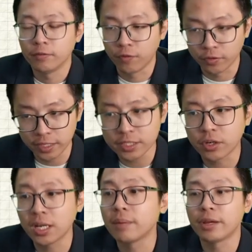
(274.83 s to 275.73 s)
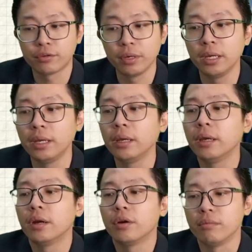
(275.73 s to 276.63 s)
For disconnect the battery,
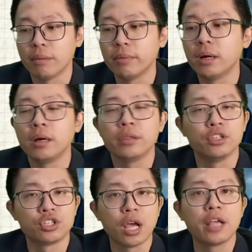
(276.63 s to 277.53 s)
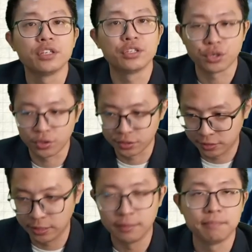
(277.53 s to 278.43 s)
remember the charge is
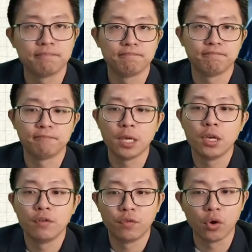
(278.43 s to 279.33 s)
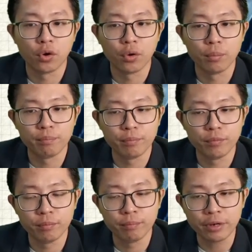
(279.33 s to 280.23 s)
constant. For
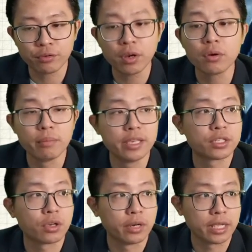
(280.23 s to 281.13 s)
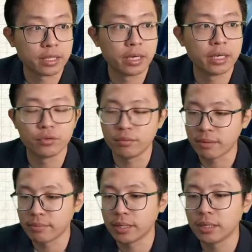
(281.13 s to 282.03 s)
battery remains connected,
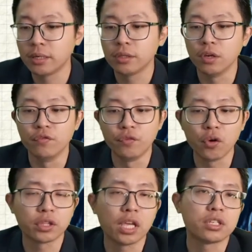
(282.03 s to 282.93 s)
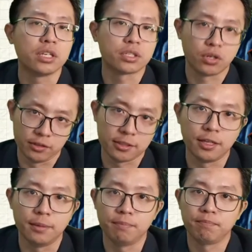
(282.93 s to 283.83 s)
remember the voltage is
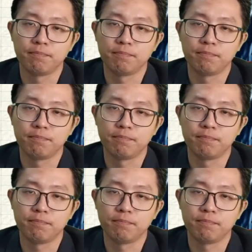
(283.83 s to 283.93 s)
constant.